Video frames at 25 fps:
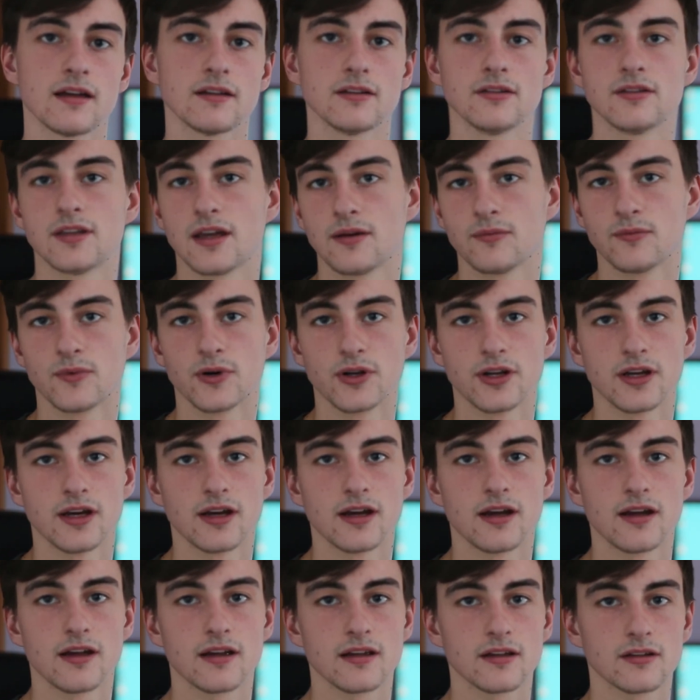You then want
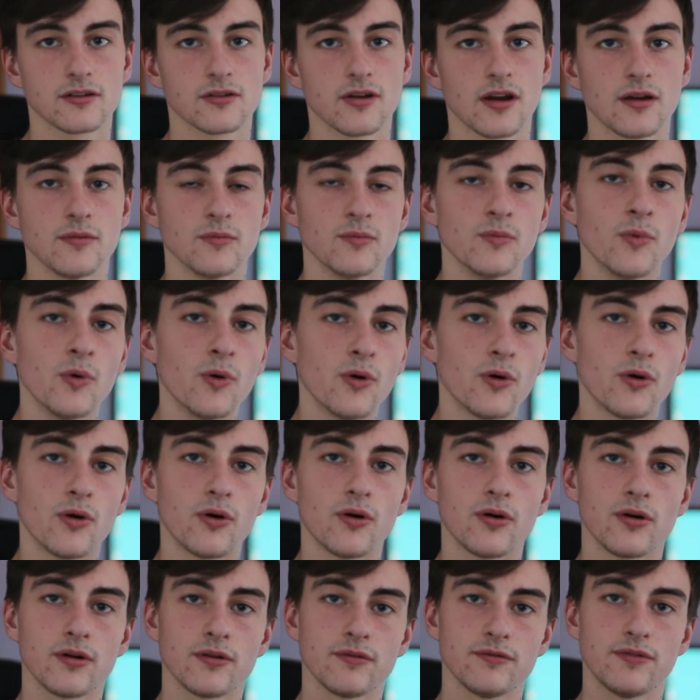to create
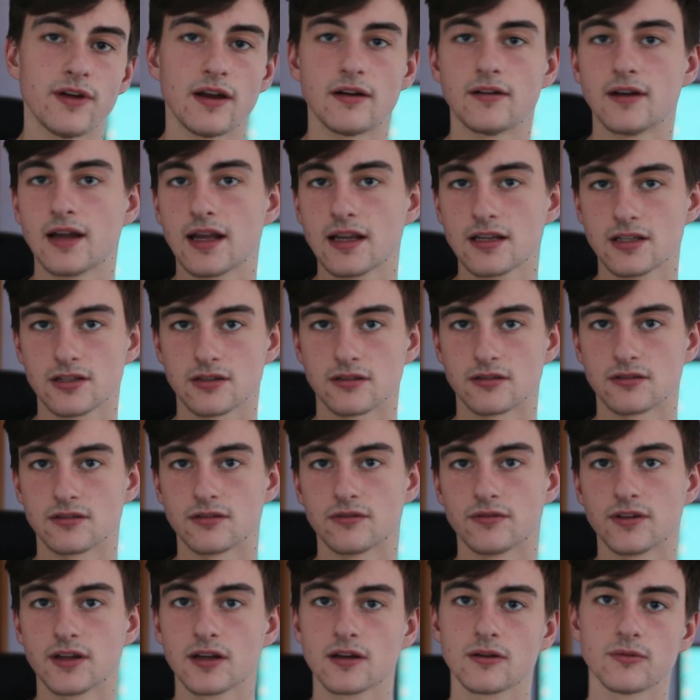more variations
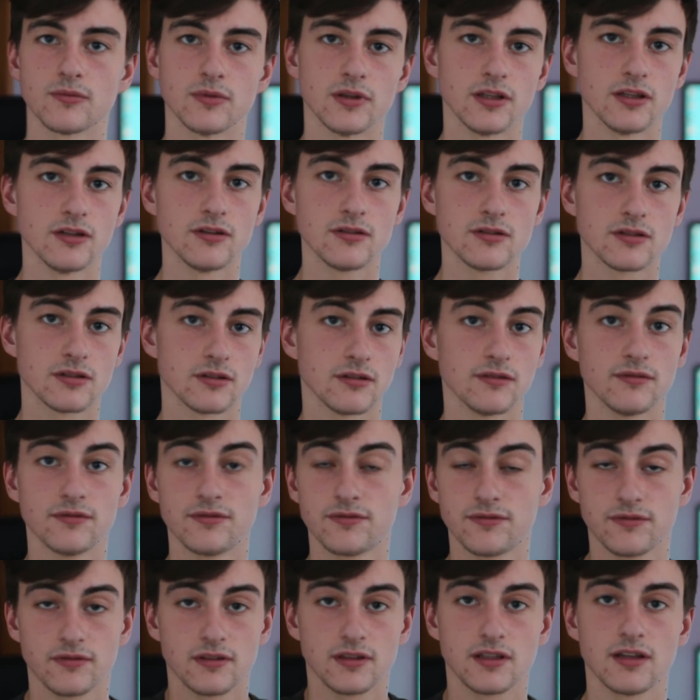of it with the use of
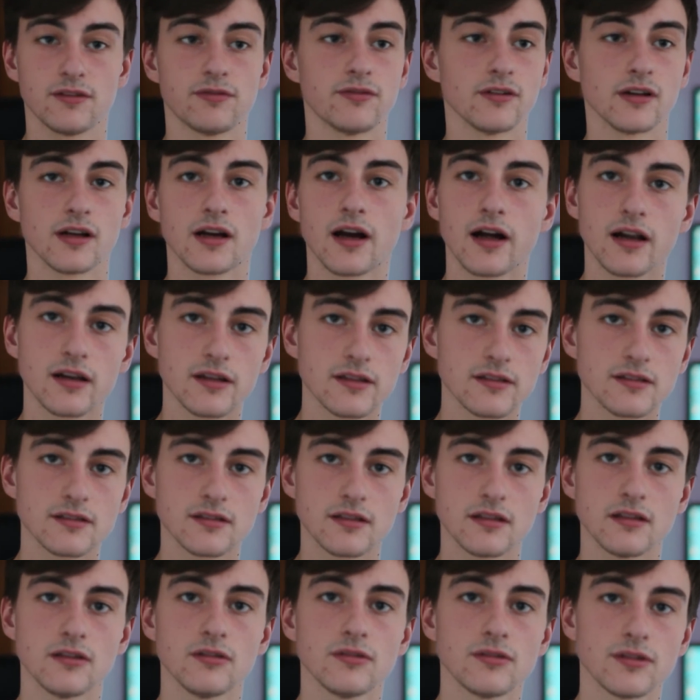different colours
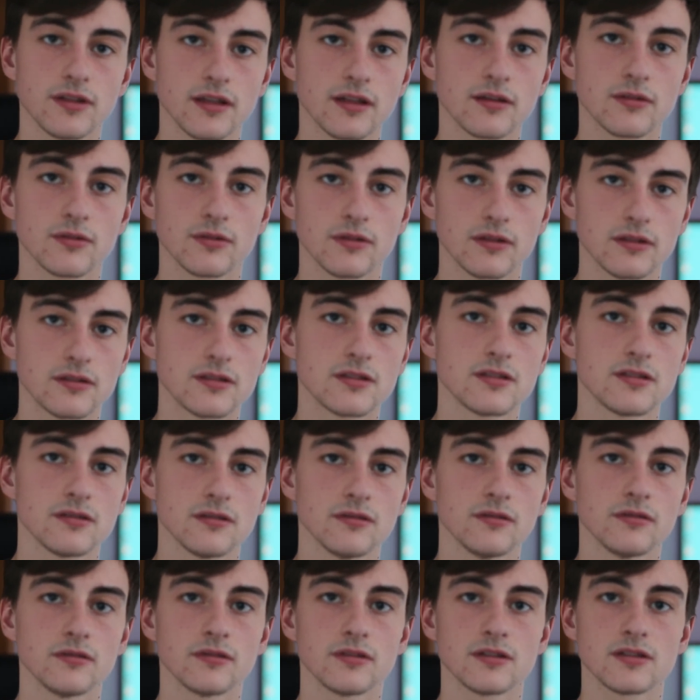that you think would
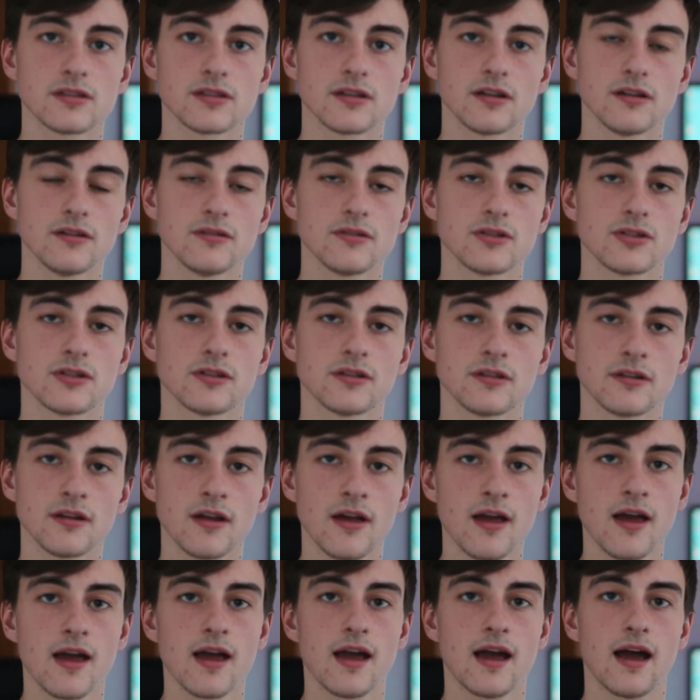suit the solution,
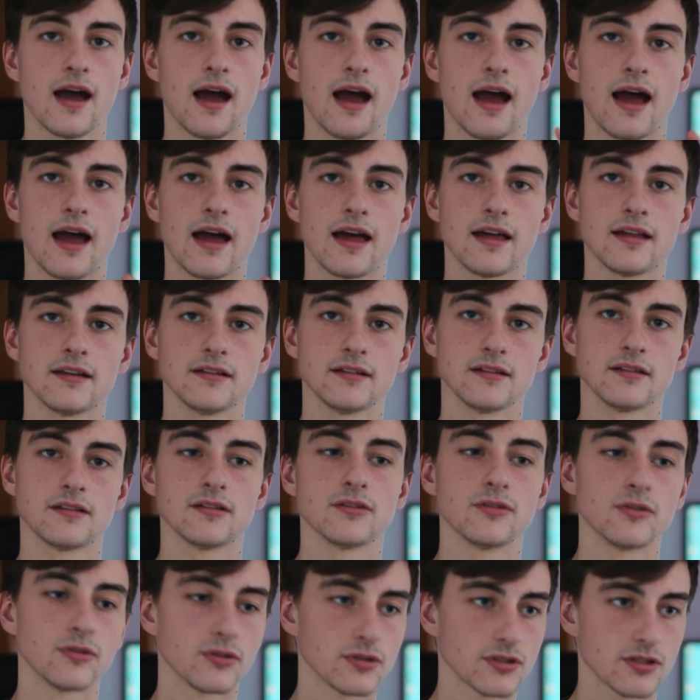and
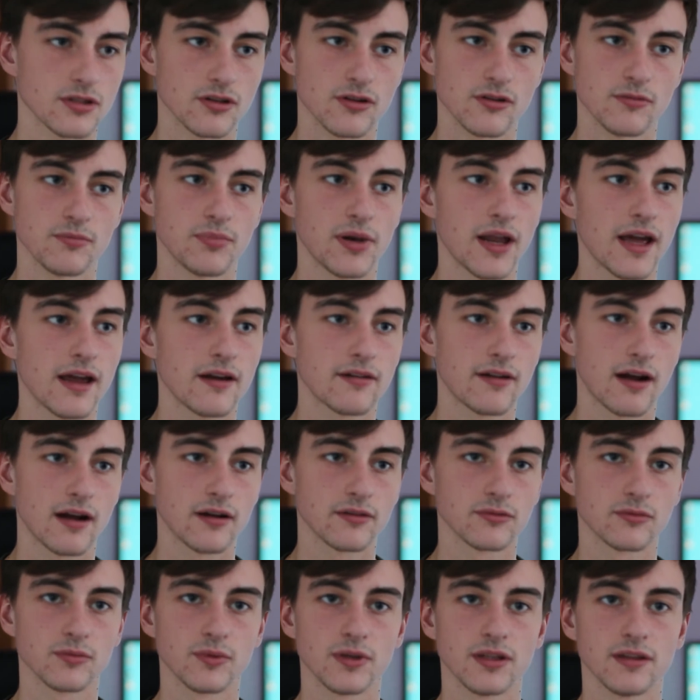also play
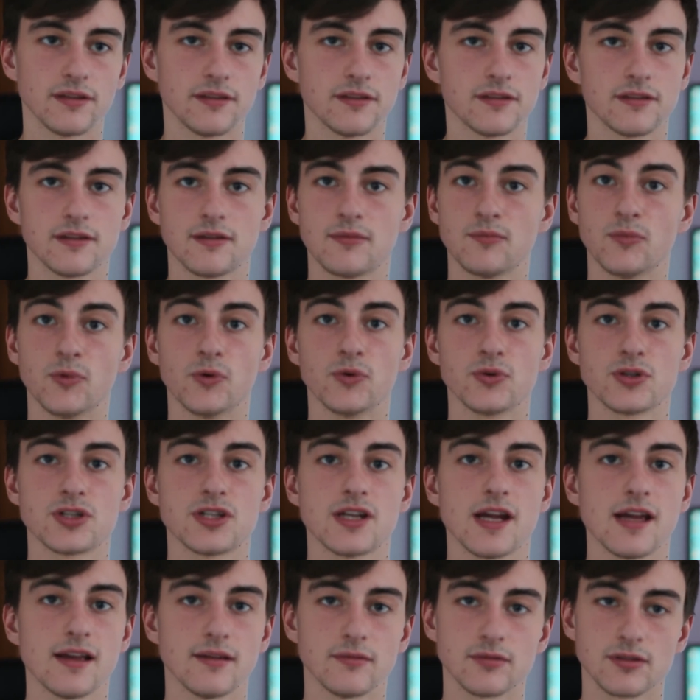around with more
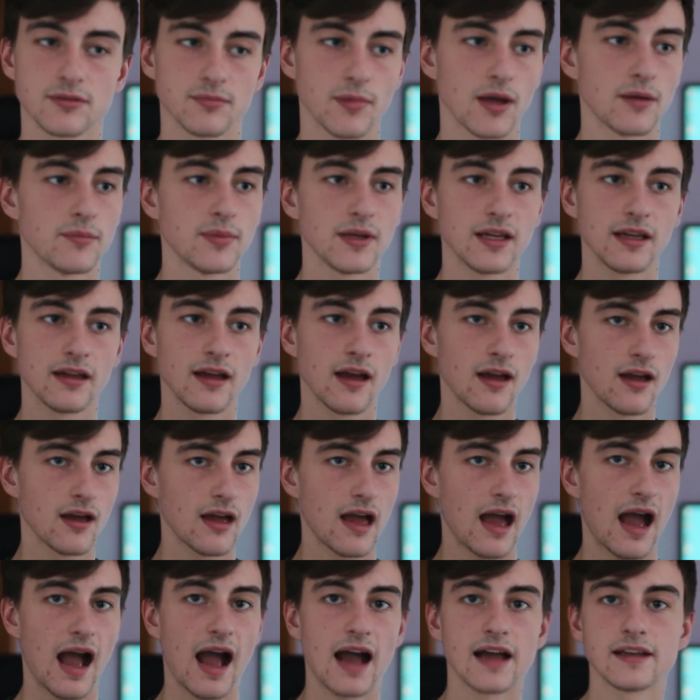shapes, maybe
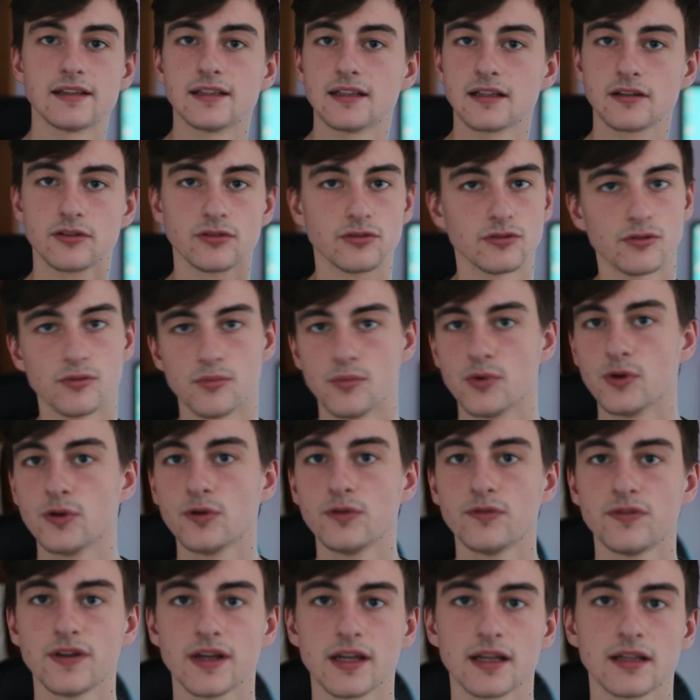adding or
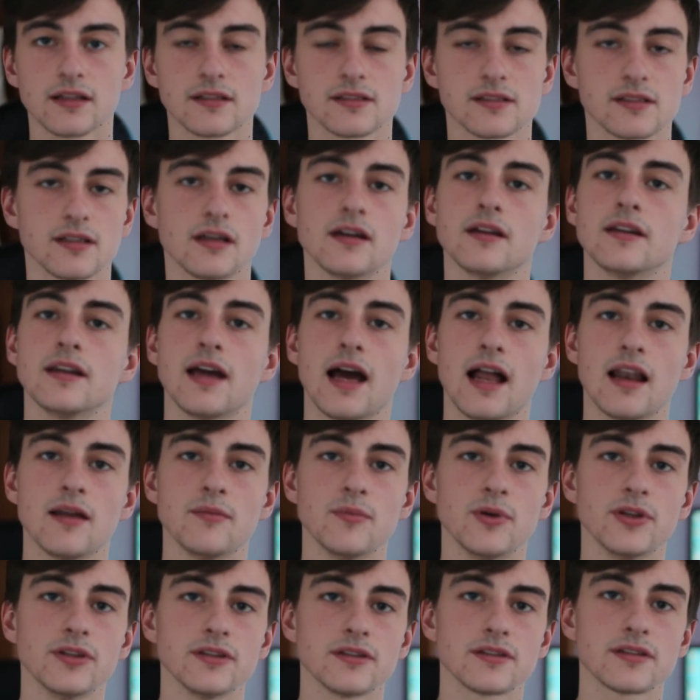removing certain
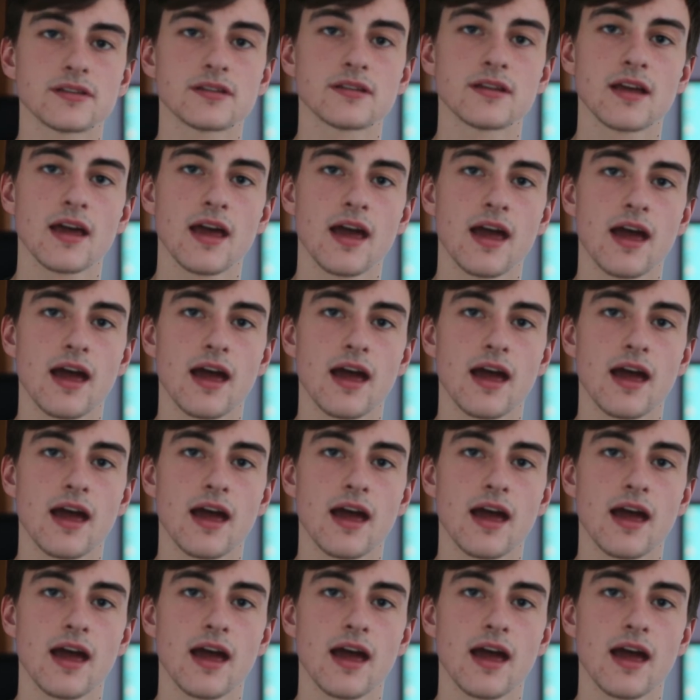elements